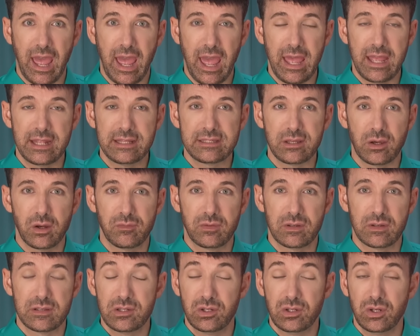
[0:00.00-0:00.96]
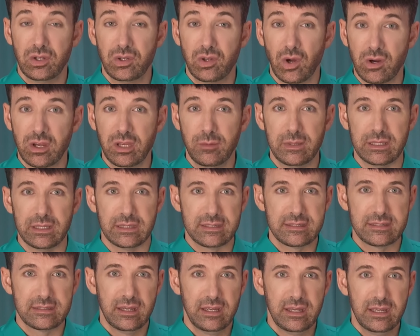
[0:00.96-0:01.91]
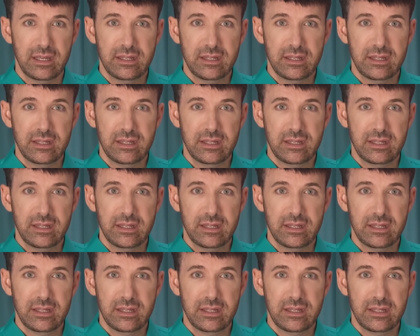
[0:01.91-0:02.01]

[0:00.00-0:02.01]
hands over certain documents